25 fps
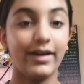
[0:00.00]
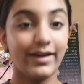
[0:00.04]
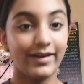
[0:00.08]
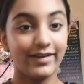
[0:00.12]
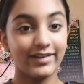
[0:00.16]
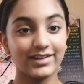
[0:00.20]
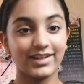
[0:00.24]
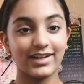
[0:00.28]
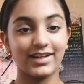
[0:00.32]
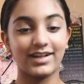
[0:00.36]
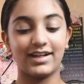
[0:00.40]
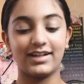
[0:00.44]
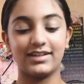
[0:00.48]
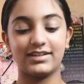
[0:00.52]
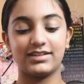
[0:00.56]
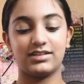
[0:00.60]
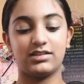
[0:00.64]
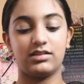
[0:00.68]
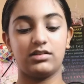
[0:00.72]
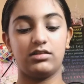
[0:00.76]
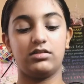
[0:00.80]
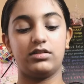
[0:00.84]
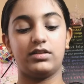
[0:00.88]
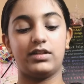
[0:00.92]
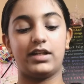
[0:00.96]
Okay guys,
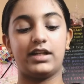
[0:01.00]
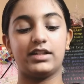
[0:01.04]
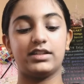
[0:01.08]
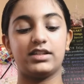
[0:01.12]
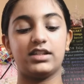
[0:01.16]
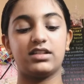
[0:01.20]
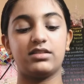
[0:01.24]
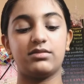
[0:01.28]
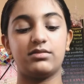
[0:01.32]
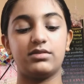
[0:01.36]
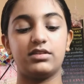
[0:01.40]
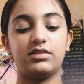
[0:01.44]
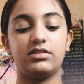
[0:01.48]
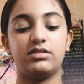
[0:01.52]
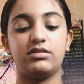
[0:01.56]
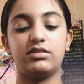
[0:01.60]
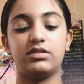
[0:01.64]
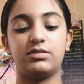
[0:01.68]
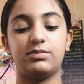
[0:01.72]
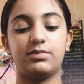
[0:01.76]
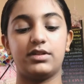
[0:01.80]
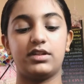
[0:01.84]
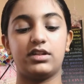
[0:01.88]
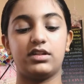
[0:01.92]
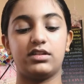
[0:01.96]
so last thing I'm going to do is
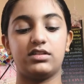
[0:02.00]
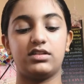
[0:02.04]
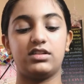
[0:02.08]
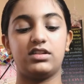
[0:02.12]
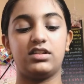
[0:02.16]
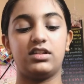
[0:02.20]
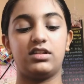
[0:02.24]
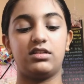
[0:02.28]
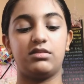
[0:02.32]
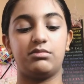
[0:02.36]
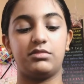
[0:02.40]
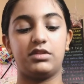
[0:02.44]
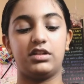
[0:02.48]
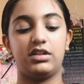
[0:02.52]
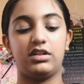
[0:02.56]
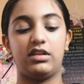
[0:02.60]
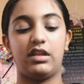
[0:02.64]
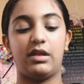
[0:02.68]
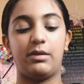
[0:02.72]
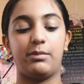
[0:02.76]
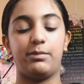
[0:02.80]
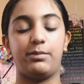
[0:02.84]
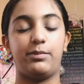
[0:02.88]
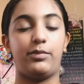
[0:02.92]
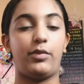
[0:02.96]
put on some
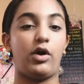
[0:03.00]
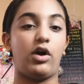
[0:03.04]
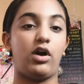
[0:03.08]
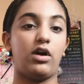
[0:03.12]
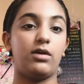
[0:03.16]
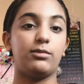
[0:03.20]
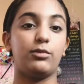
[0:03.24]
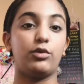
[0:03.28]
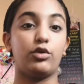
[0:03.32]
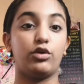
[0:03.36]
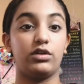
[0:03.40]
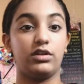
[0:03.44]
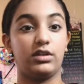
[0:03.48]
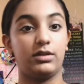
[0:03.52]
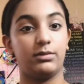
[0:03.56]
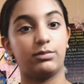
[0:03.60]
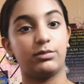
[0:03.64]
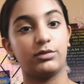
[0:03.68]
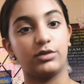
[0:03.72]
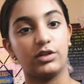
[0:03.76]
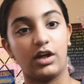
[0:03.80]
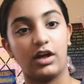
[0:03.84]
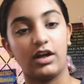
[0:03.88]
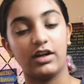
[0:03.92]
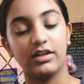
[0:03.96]
lip balm or lip
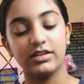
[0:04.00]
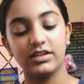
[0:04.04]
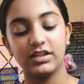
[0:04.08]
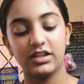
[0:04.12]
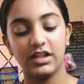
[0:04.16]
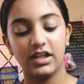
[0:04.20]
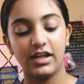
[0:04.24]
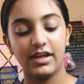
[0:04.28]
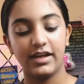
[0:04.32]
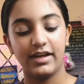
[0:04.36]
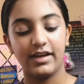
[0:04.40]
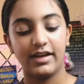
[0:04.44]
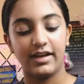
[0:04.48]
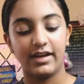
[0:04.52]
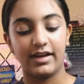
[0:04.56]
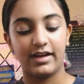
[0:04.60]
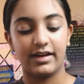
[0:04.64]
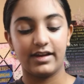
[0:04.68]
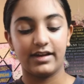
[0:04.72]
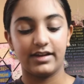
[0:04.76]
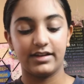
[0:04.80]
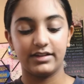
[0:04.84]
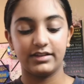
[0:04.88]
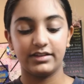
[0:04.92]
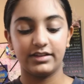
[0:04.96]
gloss.
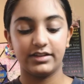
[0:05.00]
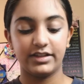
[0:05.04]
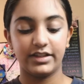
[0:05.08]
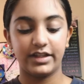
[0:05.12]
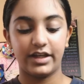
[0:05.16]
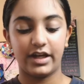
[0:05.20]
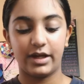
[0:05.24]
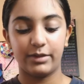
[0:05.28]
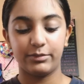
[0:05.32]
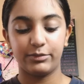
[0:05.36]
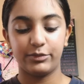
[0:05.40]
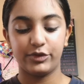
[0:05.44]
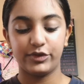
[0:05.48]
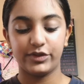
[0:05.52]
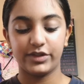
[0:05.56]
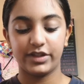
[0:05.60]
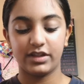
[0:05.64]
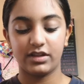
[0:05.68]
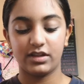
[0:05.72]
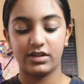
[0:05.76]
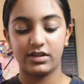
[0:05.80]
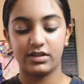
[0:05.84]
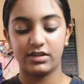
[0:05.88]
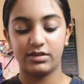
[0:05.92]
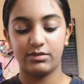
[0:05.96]
And I'm using
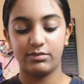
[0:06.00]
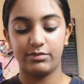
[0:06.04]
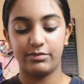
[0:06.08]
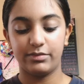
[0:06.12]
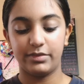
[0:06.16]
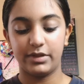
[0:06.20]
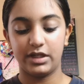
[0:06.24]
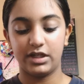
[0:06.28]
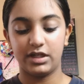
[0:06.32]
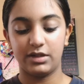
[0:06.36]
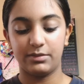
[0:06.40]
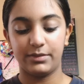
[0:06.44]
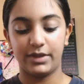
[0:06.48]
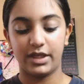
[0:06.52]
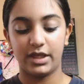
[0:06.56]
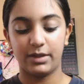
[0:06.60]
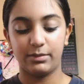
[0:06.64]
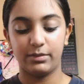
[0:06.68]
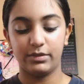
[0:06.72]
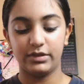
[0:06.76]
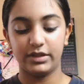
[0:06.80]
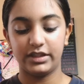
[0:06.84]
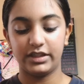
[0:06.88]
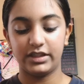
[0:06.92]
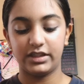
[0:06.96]
this
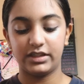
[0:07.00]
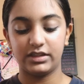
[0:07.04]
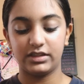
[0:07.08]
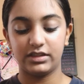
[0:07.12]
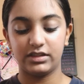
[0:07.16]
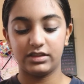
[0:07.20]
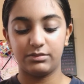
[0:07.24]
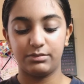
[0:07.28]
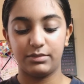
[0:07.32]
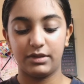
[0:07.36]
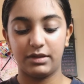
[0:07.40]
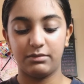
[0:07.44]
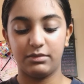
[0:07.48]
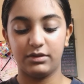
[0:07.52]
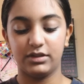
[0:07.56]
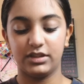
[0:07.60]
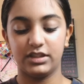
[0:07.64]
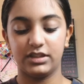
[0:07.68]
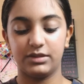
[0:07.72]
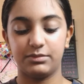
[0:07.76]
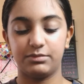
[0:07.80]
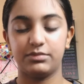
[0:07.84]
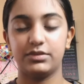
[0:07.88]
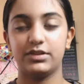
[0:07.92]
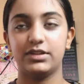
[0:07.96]
Maybelline's Baby
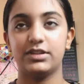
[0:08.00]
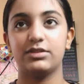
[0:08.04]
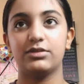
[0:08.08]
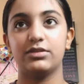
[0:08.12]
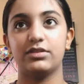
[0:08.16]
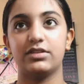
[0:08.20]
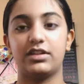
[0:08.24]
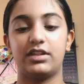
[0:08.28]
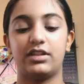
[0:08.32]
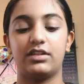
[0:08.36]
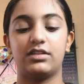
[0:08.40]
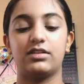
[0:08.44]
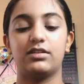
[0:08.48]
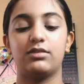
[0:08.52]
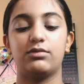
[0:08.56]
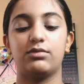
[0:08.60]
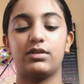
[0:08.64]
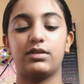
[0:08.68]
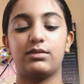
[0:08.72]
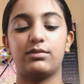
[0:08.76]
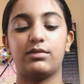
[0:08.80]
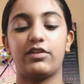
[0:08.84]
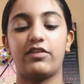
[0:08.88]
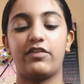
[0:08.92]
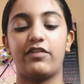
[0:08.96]
Lips. This is one
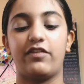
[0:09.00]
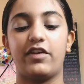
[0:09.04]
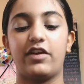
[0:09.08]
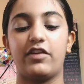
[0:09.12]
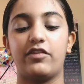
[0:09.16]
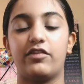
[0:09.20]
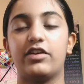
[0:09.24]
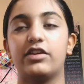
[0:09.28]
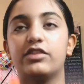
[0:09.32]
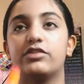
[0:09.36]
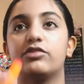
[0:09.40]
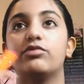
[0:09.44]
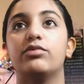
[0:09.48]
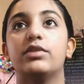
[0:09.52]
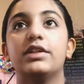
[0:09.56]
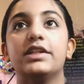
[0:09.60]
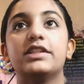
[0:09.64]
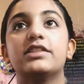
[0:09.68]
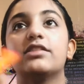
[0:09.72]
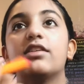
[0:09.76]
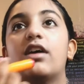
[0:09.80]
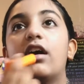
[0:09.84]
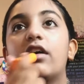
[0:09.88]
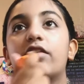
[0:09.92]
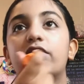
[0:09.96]
of my favorites. It's really
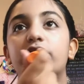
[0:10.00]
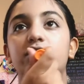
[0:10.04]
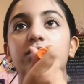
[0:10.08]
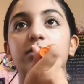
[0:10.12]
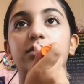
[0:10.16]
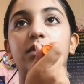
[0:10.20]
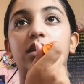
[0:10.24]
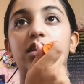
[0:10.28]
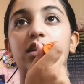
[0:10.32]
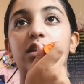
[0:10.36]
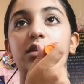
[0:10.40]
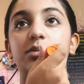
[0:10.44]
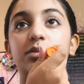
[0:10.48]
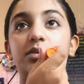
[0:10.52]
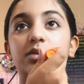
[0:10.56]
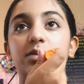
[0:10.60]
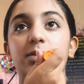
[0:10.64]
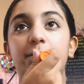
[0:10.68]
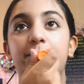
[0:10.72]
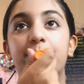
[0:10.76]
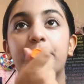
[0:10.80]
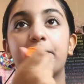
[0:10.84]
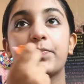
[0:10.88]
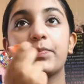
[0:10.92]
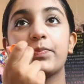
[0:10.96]
soft on my lips.
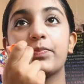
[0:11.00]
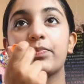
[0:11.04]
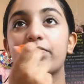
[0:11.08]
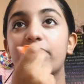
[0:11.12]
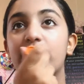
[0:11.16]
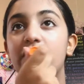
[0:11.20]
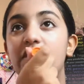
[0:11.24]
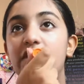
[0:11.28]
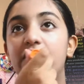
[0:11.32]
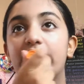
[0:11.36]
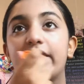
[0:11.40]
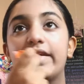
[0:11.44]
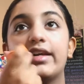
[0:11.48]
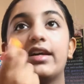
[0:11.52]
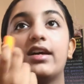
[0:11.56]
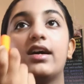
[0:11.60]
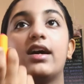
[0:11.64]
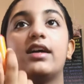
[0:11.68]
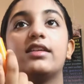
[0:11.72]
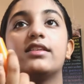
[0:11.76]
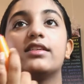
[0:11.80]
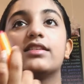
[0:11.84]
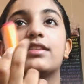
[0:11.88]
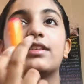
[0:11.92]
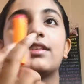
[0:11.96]

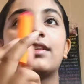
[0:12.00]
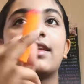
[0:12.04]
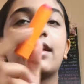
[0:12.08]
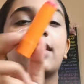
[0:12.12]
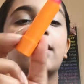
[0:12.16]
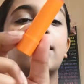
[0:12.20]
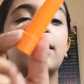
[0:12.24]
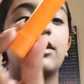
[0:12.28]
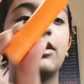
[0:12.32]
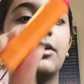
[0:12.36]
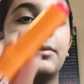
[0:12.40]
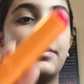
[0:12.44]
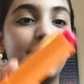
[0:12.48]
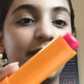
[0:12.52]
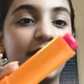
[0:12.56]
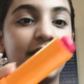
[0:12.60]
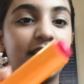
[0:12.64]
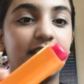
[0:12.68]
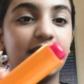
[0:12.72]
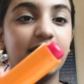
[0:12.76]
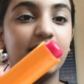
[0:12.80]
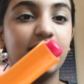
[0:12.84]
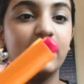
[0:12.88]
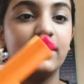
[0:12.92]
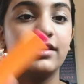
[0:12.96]
And this is like a little
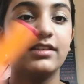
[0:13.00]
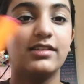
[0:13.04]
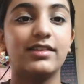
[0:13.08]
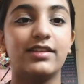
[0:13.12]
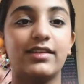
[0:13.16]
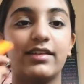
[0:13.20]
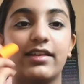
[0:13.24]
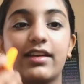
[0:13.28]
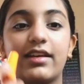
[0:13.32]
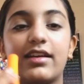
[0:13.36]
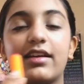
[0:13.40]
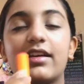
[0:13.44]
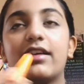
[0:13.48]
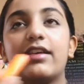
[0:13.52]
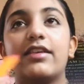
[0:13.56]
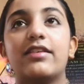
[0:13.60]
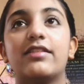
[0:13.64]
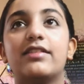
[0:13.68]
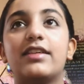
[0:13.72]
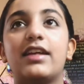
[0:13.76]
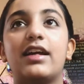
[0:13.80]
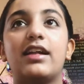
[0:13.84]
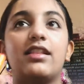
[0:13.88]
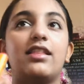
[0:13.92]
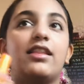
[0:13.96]
pinky, so like it
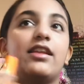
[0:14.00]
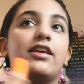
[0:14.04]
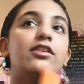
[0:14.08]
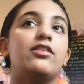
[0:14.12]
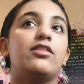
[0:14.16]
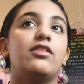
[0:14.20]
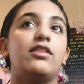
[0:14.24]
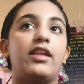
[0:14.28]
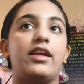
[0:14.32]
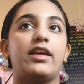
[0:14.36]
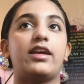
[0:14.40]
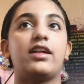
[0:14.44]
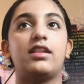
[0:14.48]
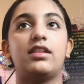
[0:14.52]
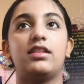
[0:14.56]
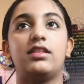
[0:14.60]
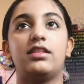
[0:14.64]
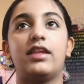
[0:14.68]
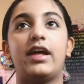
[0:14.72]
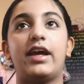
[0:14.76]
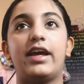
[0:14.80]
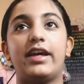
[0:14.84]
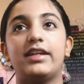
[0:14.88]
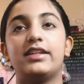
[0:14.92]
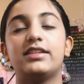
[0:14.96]
gives that little like
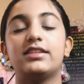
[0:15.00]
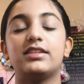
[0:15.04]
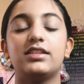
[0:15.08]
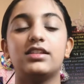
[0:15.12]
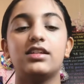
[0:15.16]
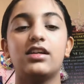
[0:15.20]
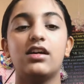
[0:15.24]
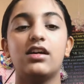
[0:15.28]
light